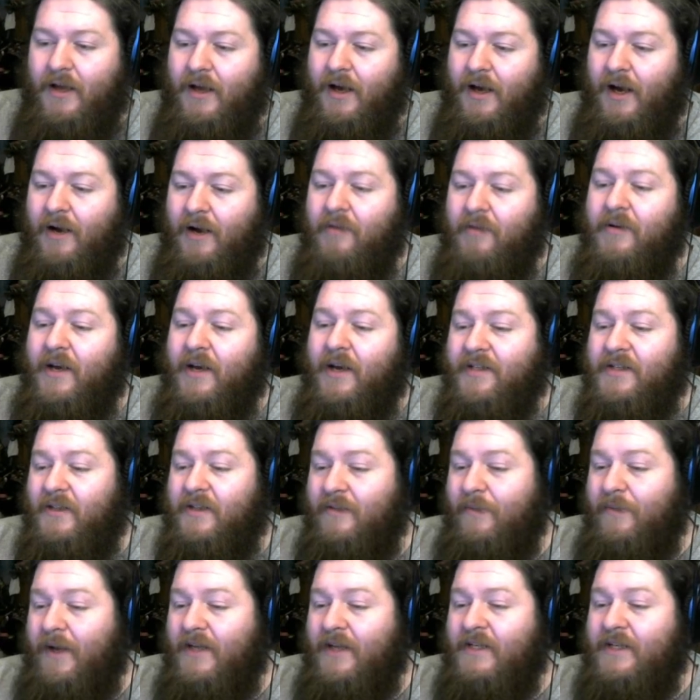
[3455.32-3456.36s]
all dice on
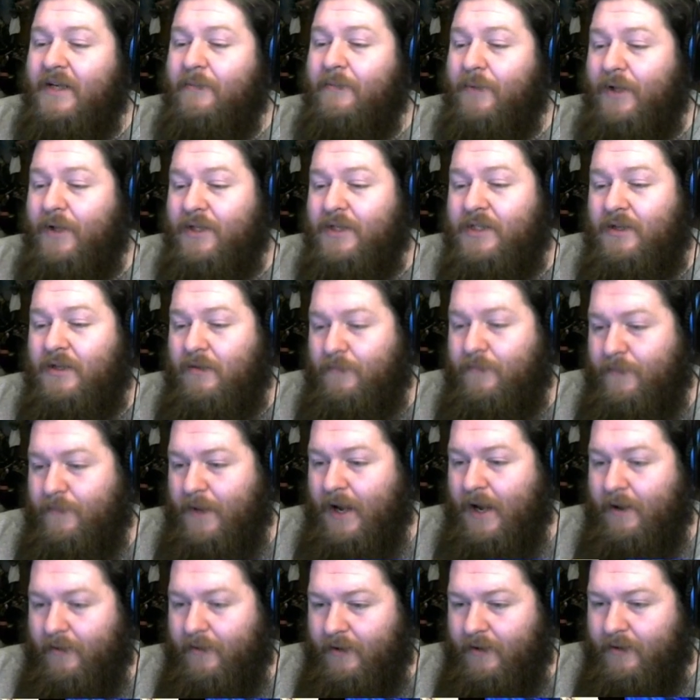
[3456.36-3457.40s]
the page gain +2
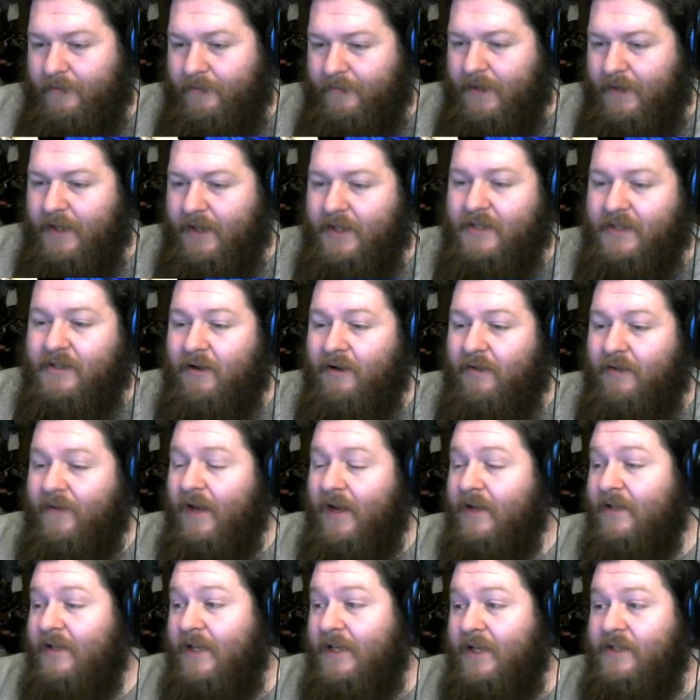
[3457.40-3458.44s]
power. At the start of
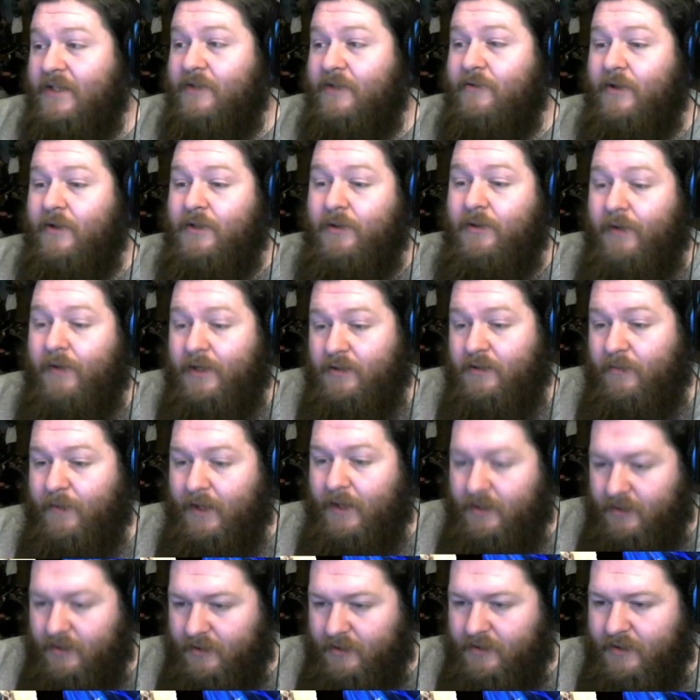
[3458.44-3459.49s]
that, he gets to draw 2 extra
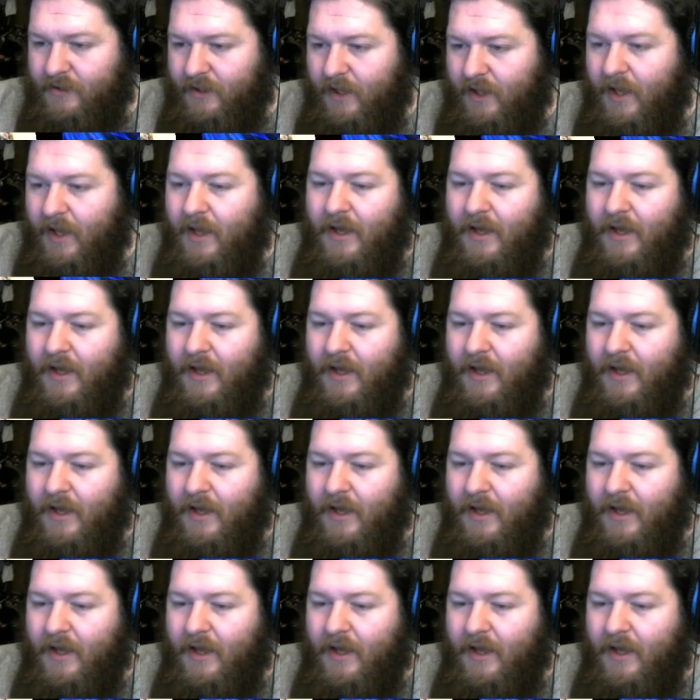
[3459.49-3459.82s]
pages.